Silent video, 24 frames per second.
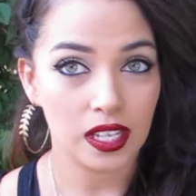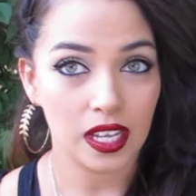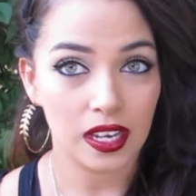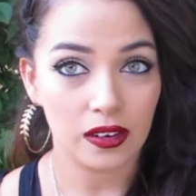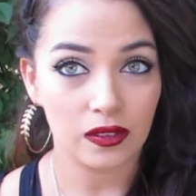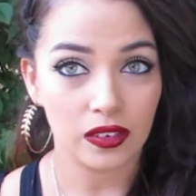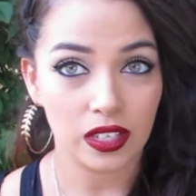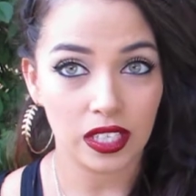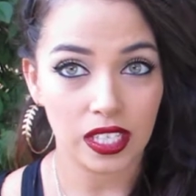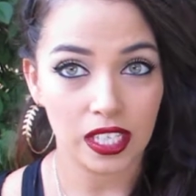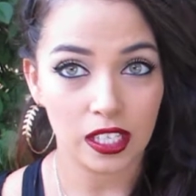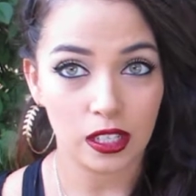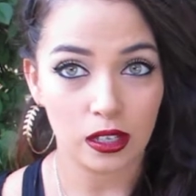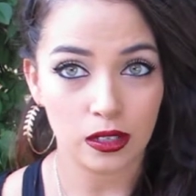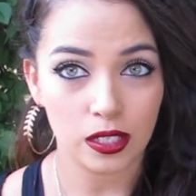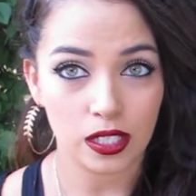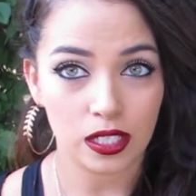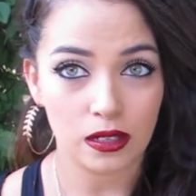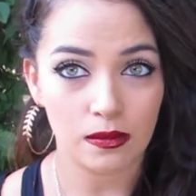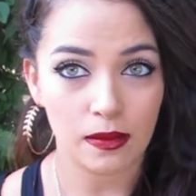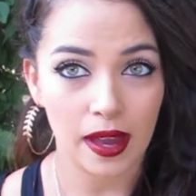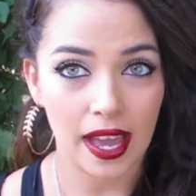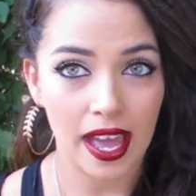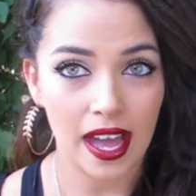like really close
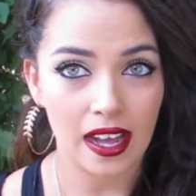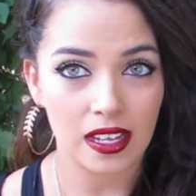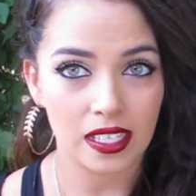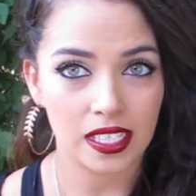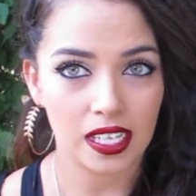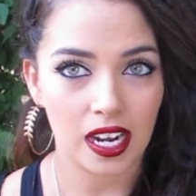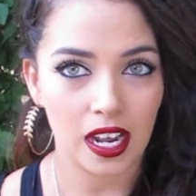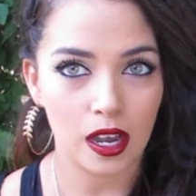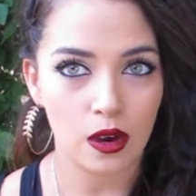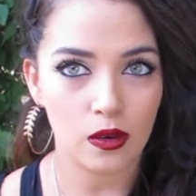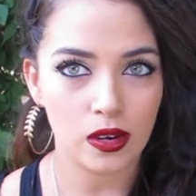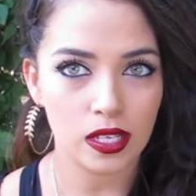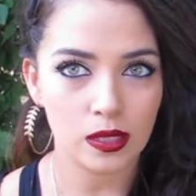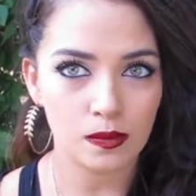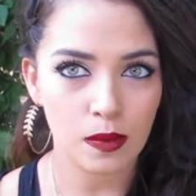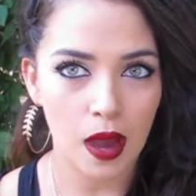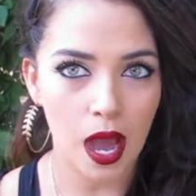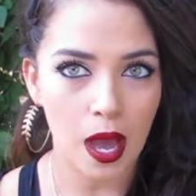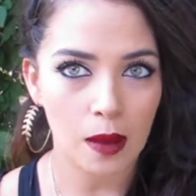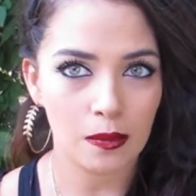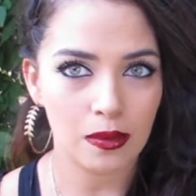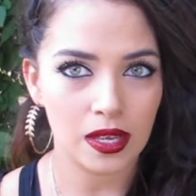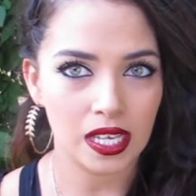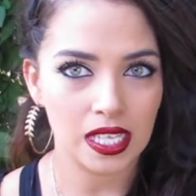to my house, and I always
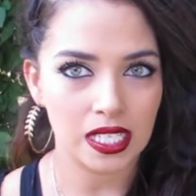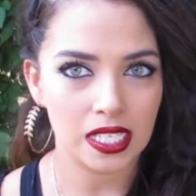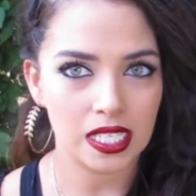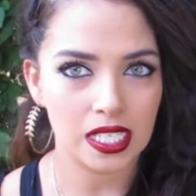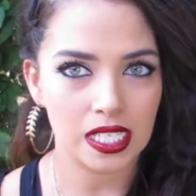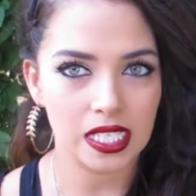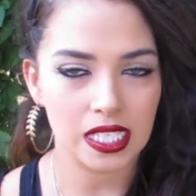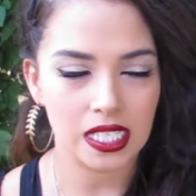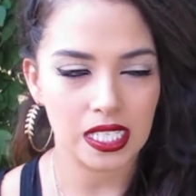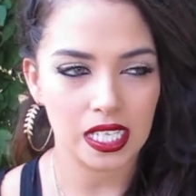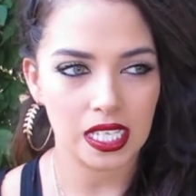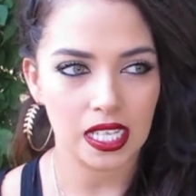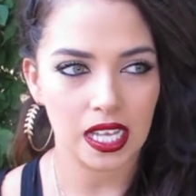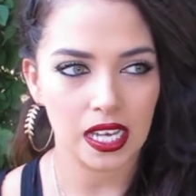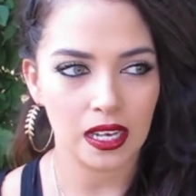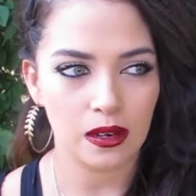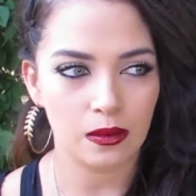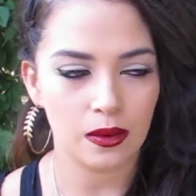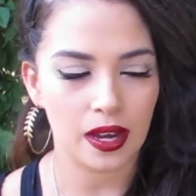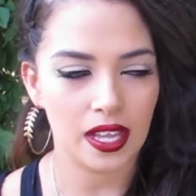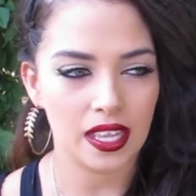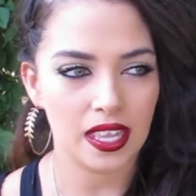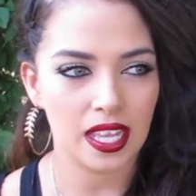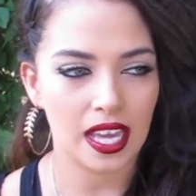pop in to see like
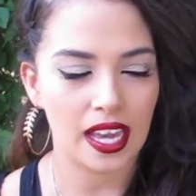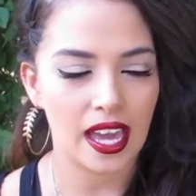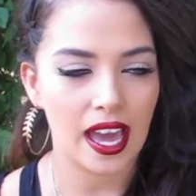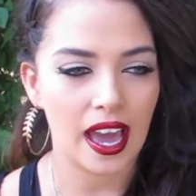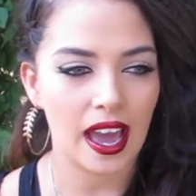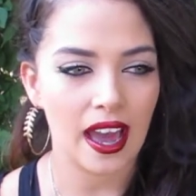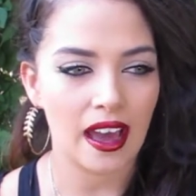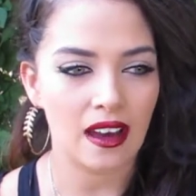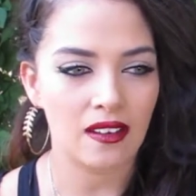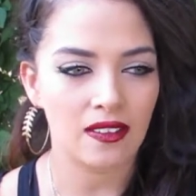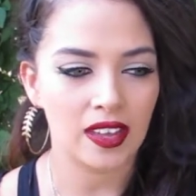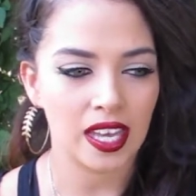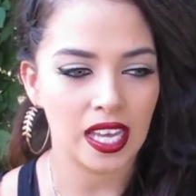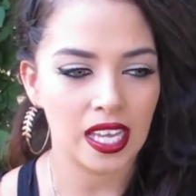what they have.